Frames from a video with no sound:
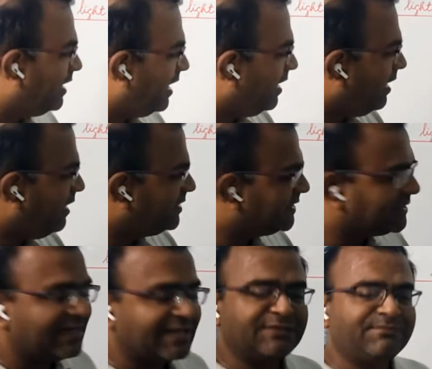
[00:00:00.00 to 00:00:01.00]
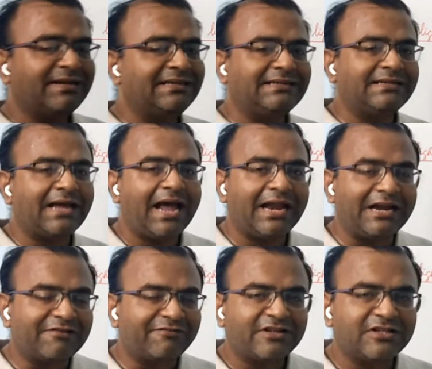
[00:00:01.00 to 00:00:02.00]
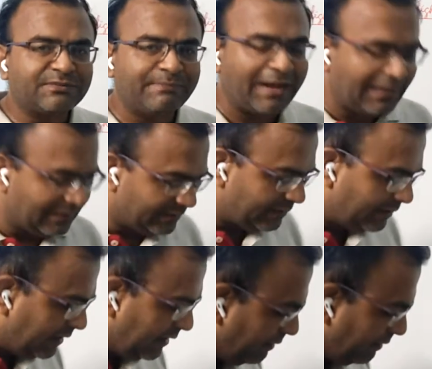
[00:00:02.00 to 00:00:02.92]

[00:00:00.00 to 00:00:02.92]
He didn't just expect an interference pattern,